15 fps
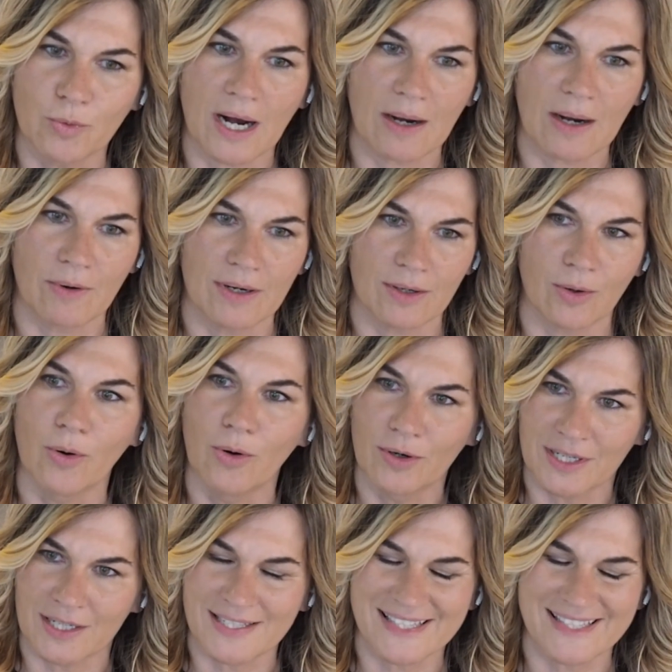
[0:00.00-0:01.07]
our
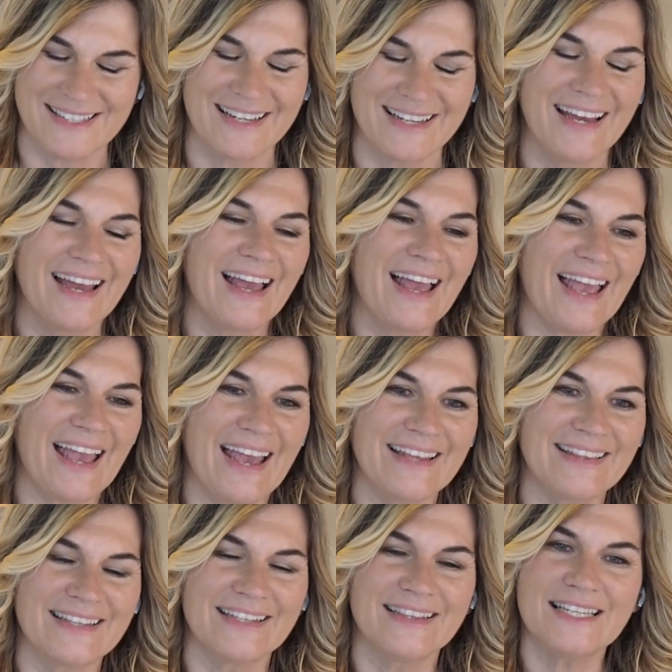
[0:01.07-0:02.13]
owners,
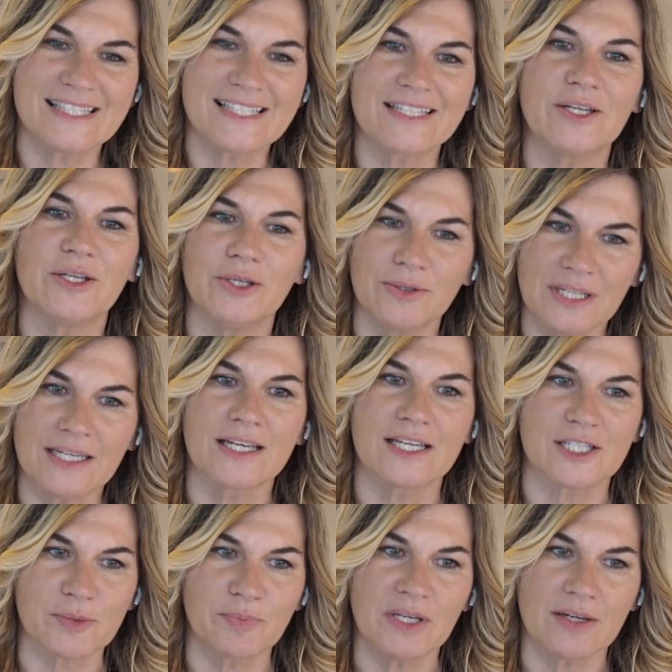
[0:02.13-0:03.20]
and this unique
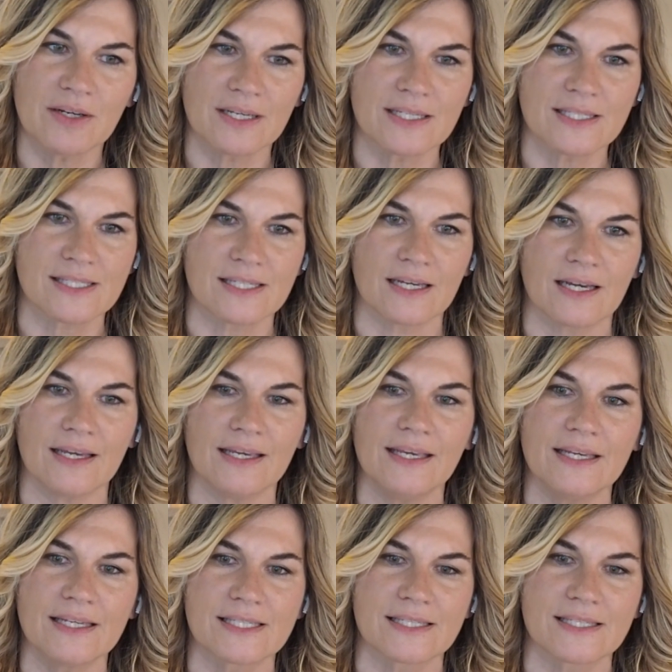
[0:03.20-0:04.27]
experience
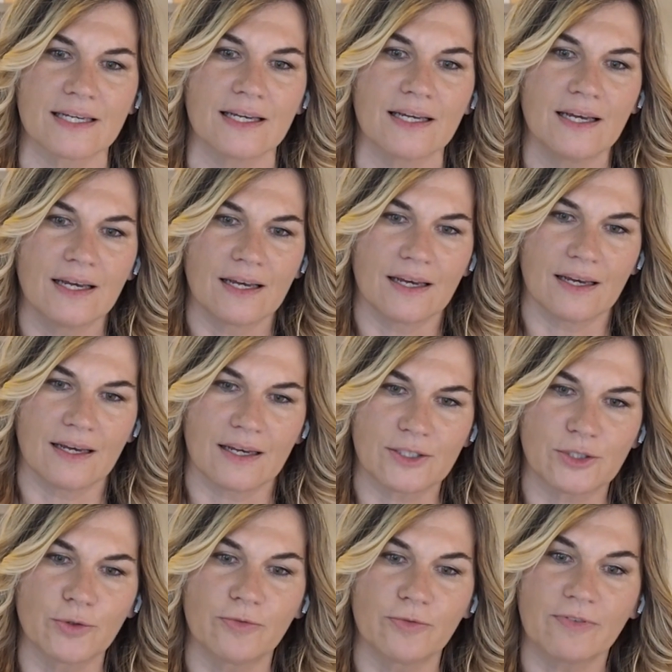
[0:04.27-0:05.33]
is
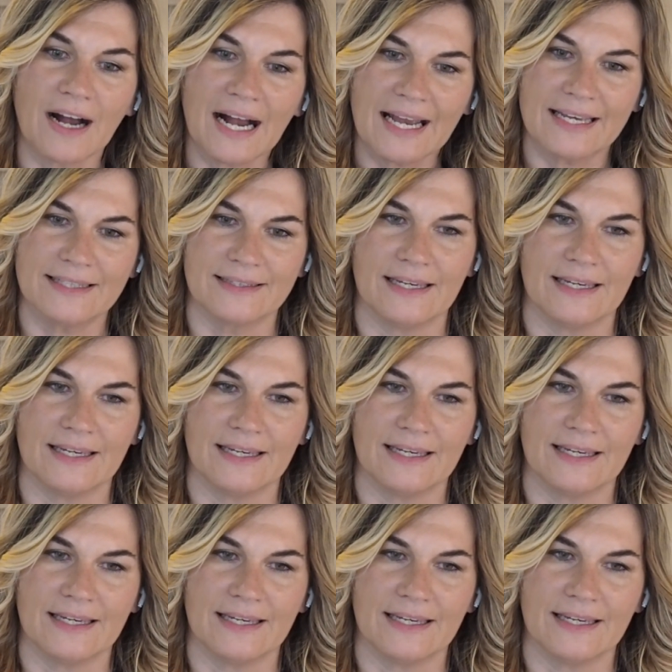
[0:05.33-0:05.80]
to find